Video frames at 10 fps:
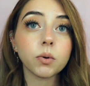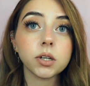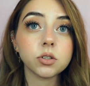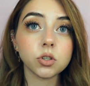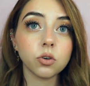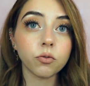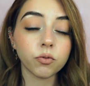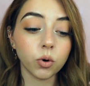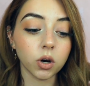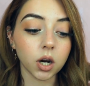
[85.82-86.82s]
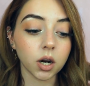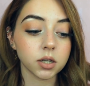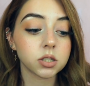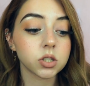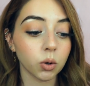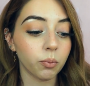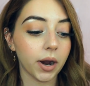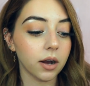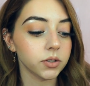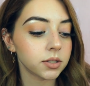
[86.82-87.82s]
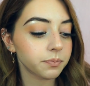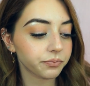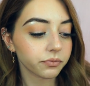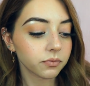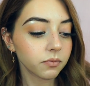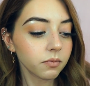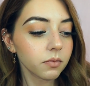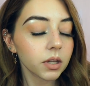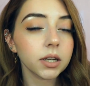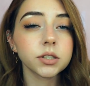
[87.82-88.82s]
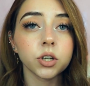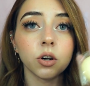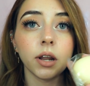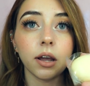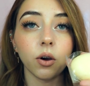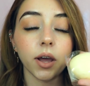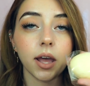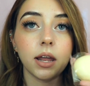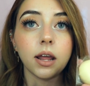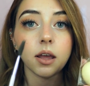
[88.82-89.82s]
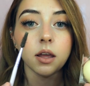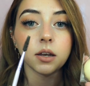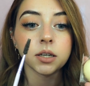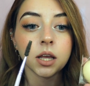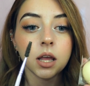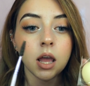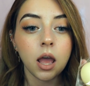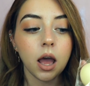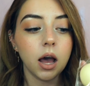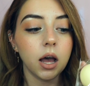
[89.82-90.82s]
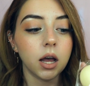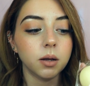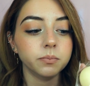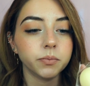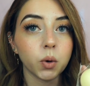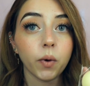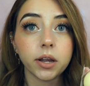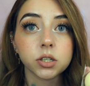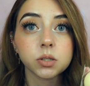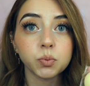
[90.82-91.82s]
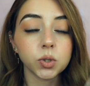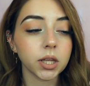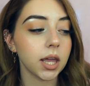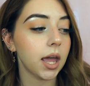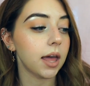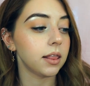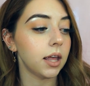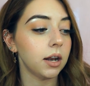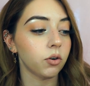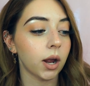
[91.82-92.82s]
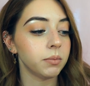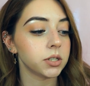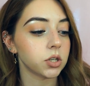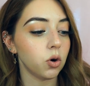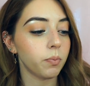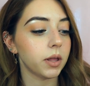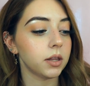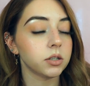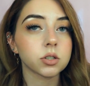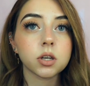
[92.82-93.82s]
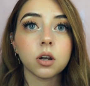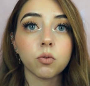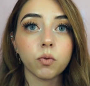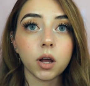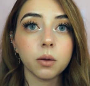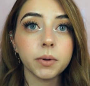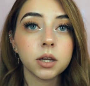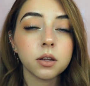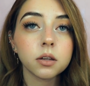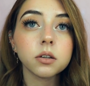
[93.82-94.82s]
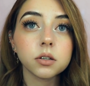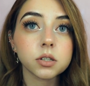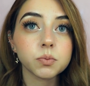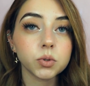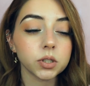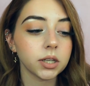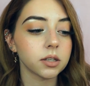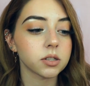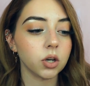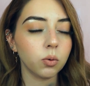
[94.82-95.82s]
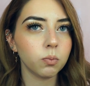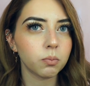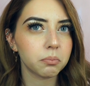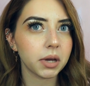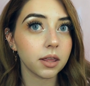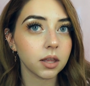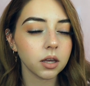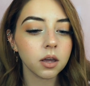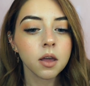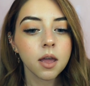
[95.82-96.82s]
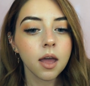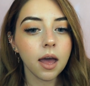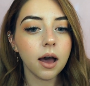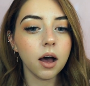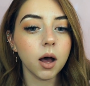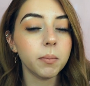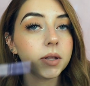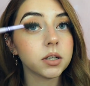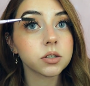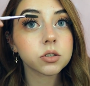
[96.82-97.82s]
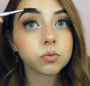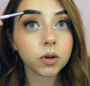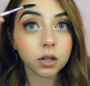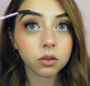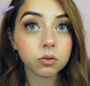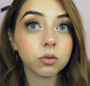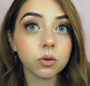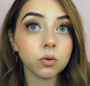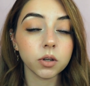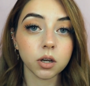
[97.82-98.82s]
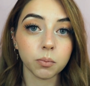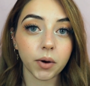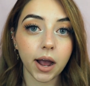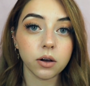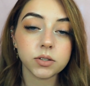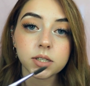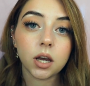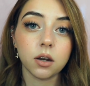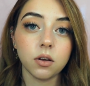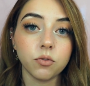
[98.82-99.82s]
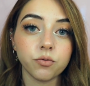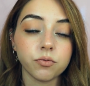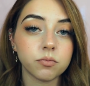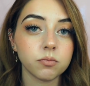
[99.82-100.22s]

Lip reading: what you do for soap brows is you're going to go ahead and wet your spoolie and then grab the soap and then just kind of rub your spoolie in the soap, I think, and then just run it through your brows kind of